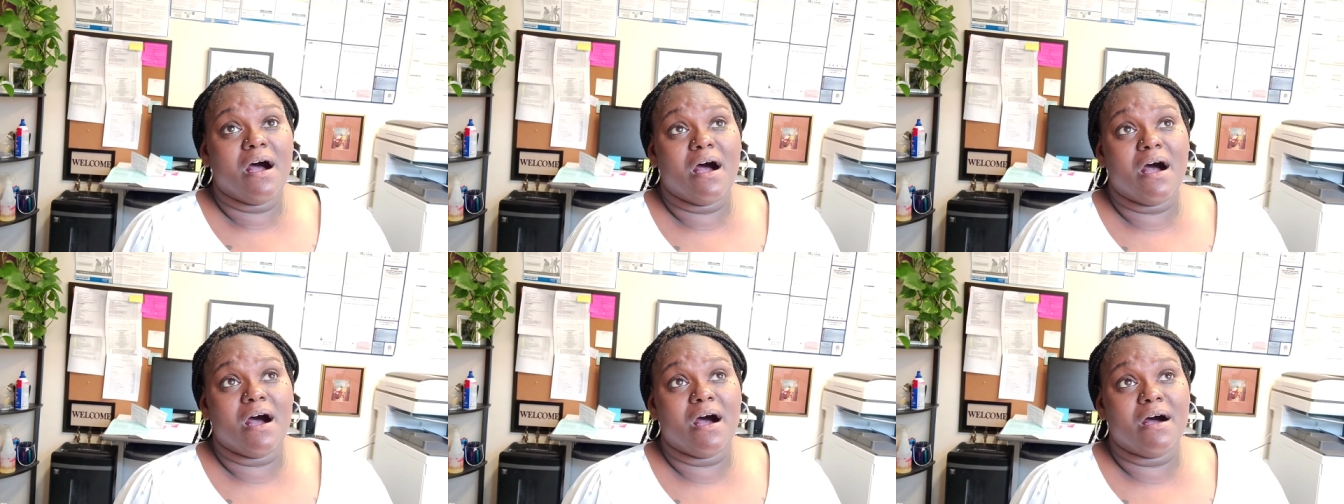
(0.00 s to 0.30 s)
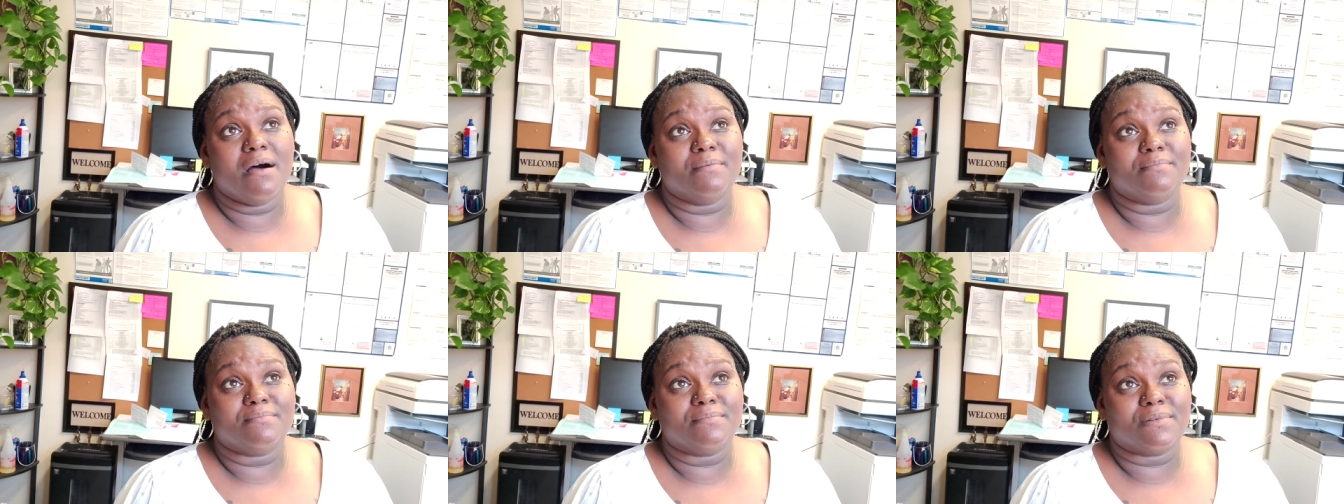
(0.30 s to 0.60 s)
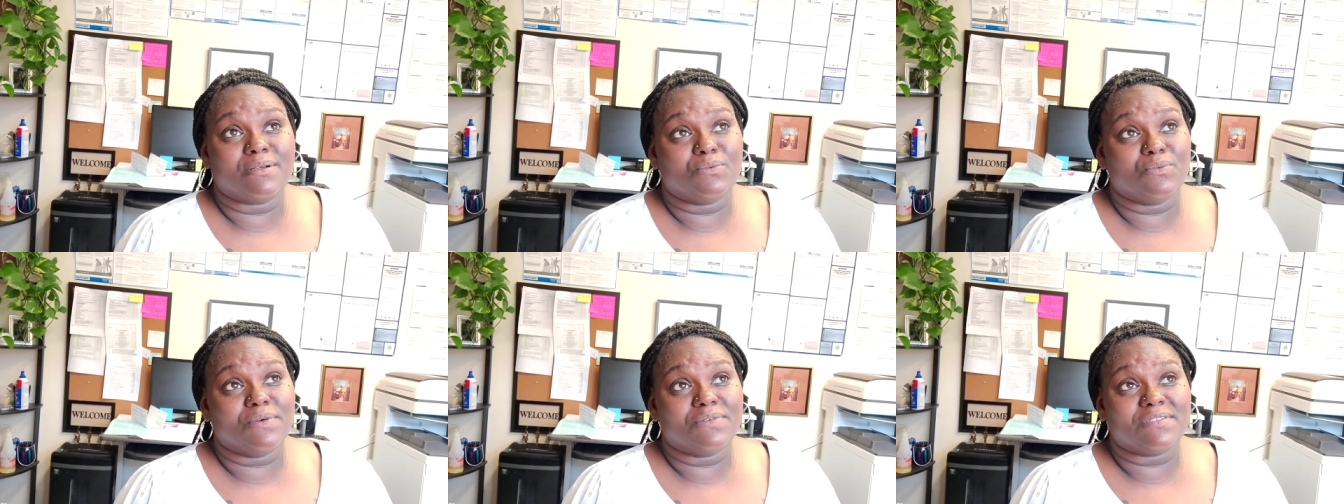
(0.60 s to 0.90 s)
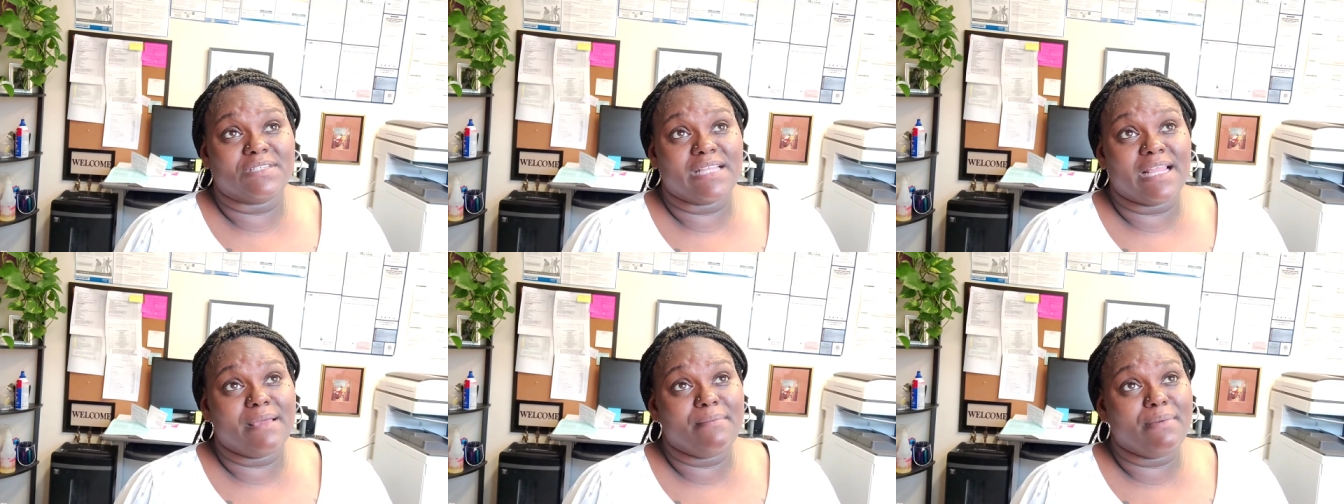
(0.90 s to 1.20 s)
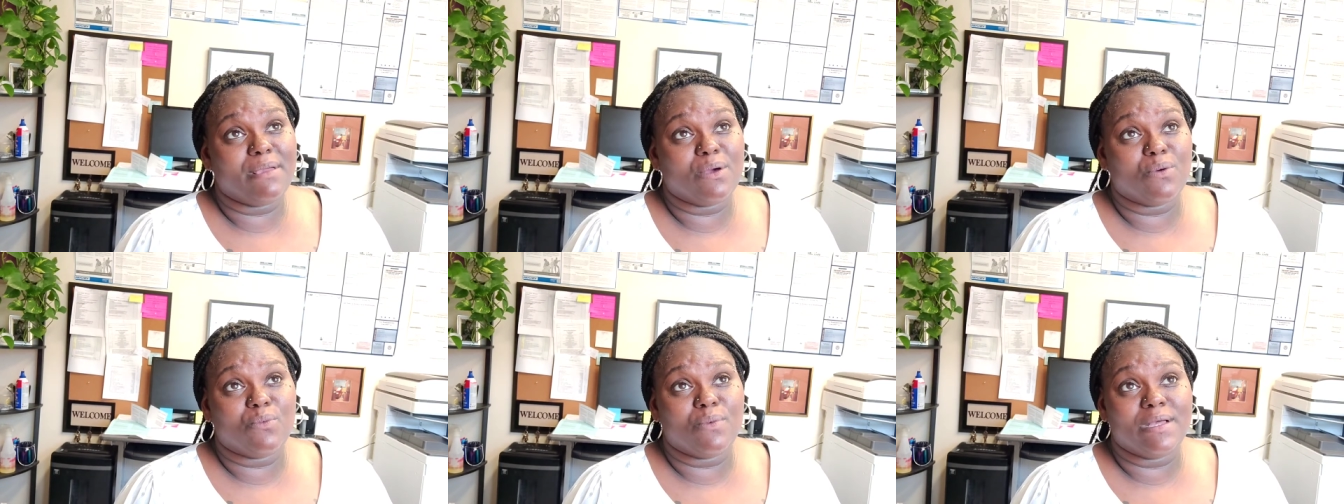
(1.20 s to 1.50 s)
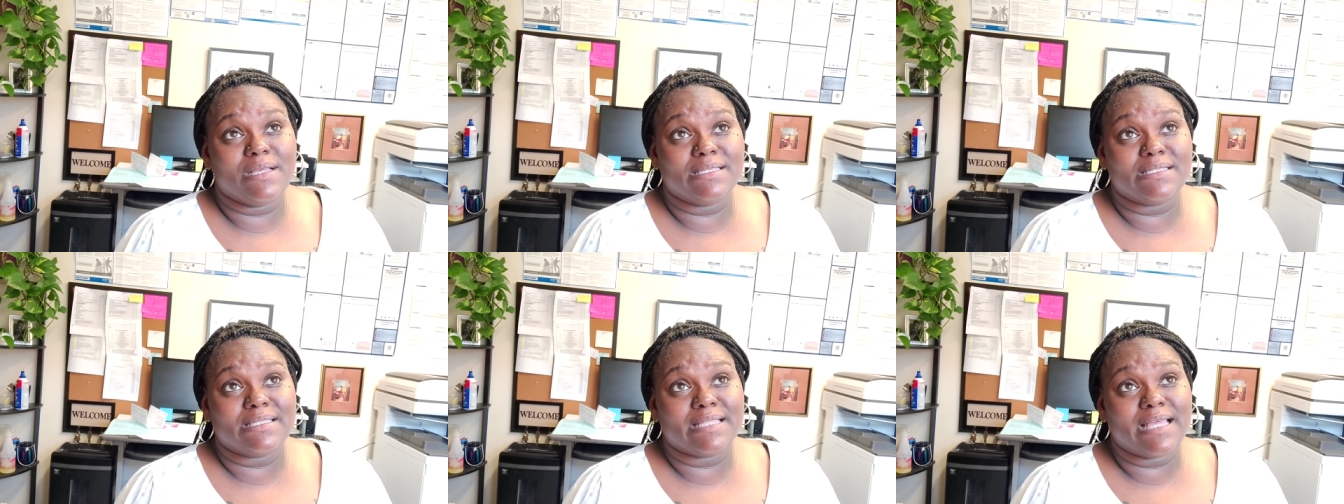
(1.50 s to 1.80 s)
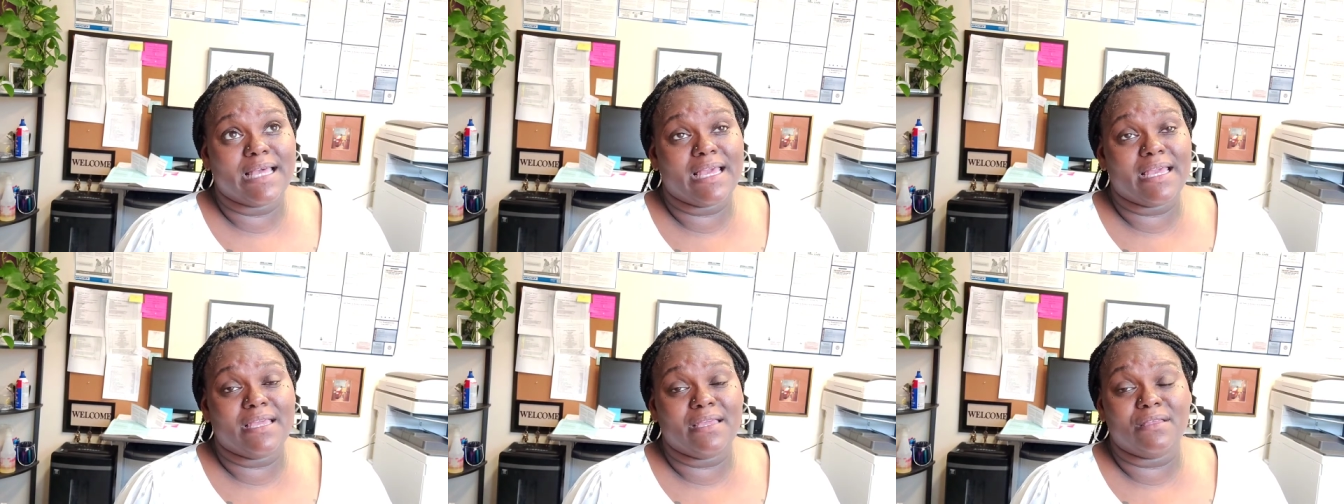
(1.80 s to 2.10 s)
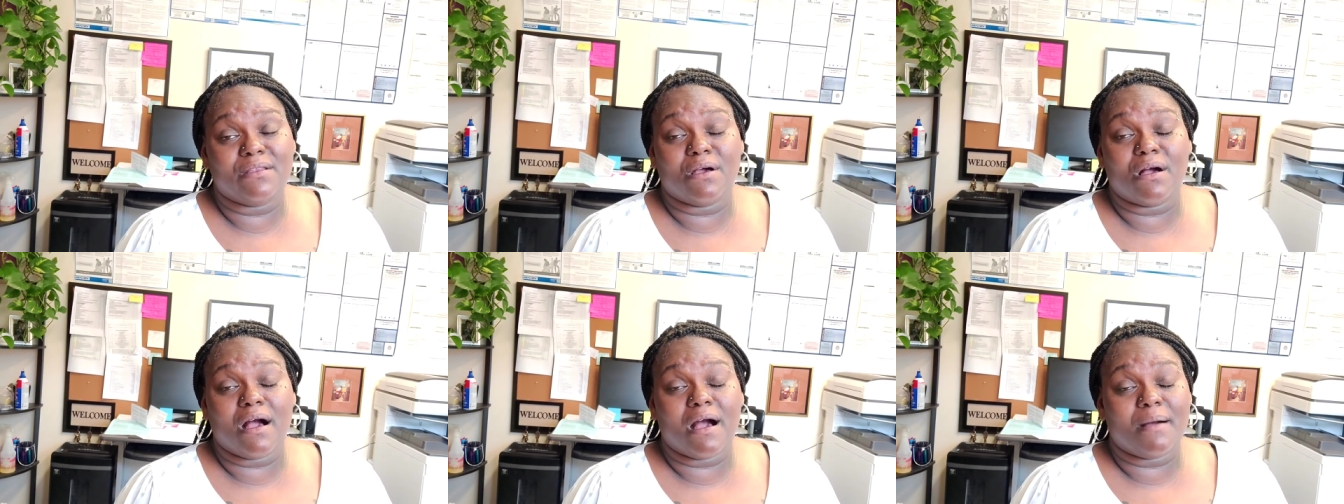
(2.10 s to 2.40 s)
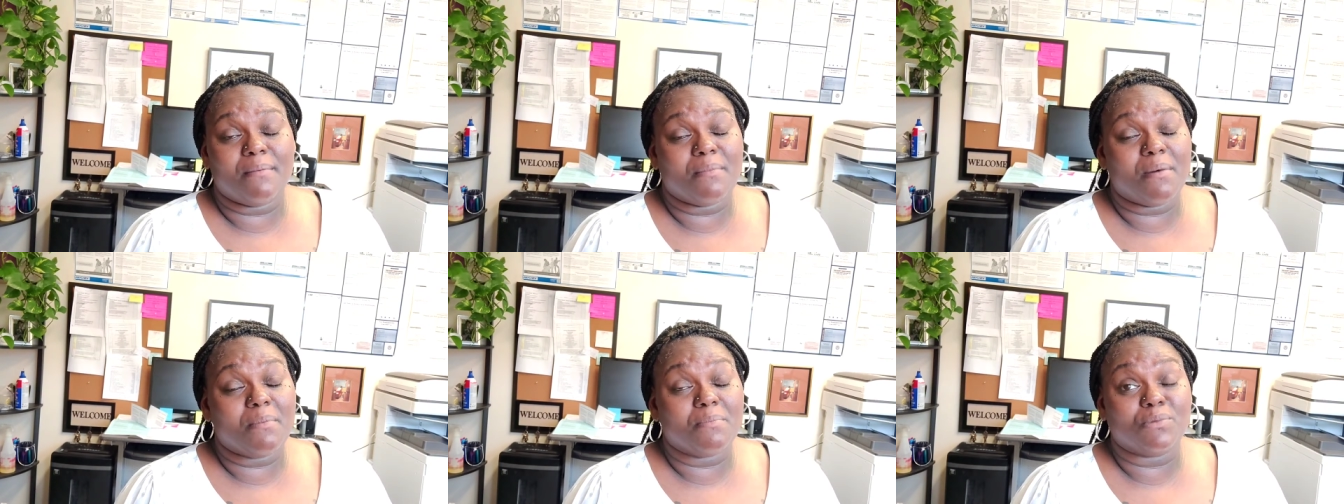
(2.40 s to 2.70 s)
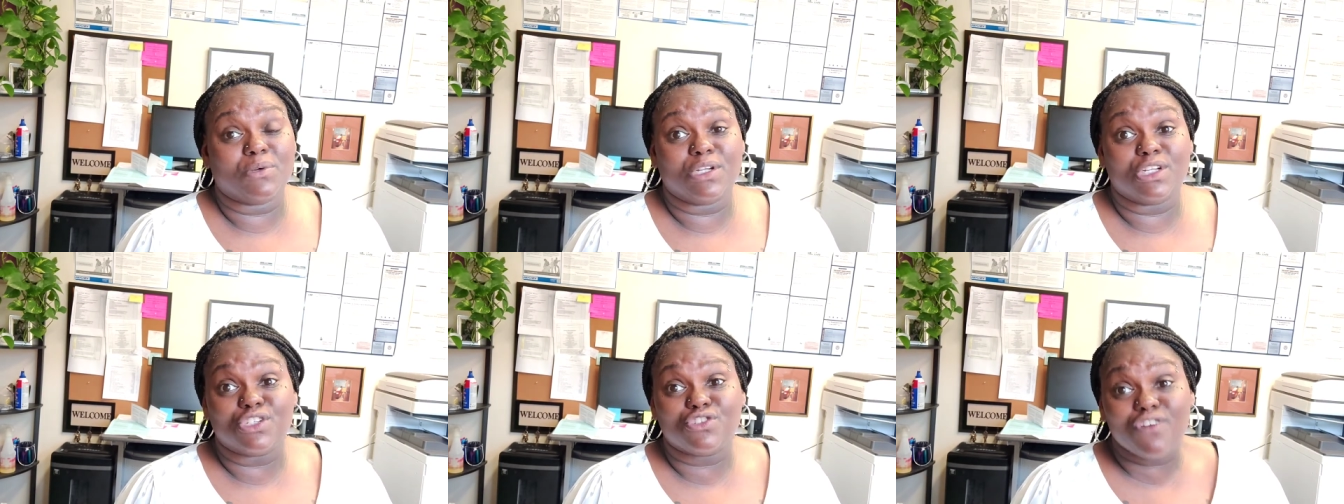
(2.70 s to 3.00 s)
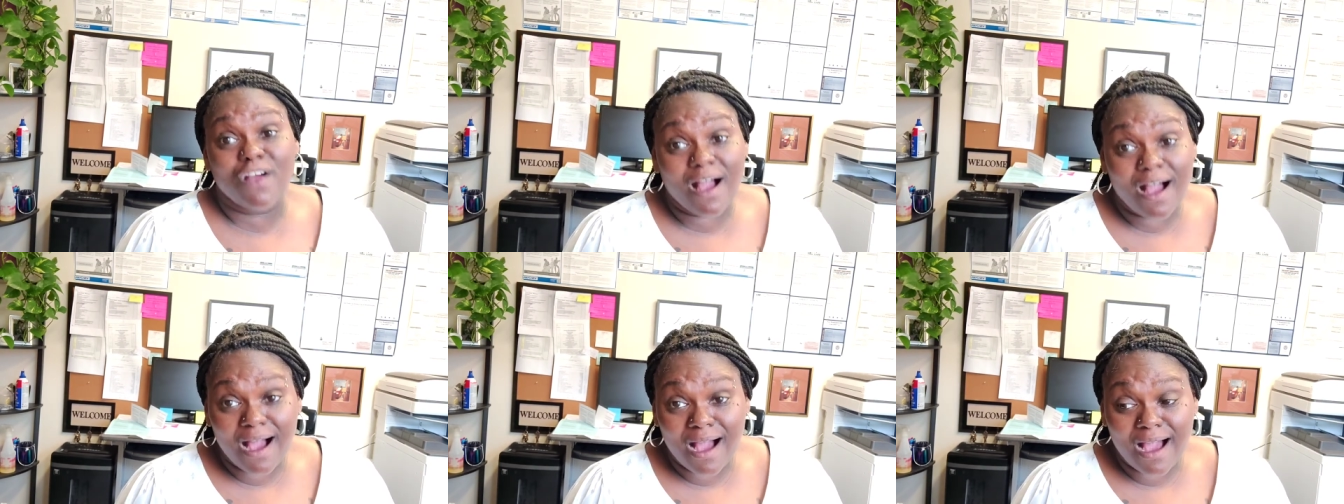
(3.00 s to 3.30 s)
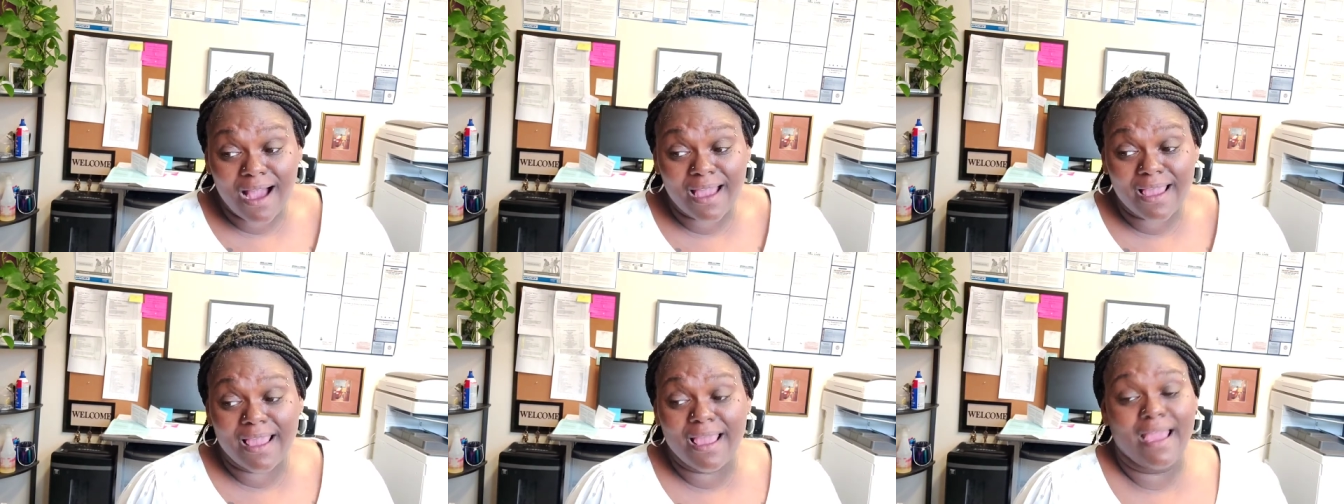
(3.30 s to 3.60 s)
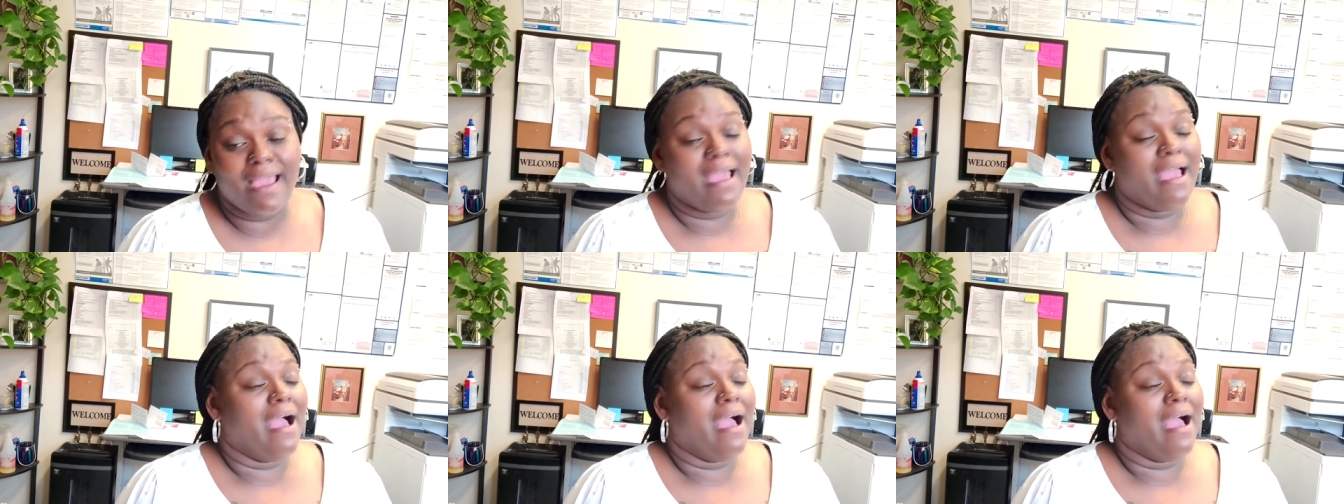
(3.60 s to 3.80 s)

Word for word: Um, with today being Wednesday, you know, I'm, I'm going to try.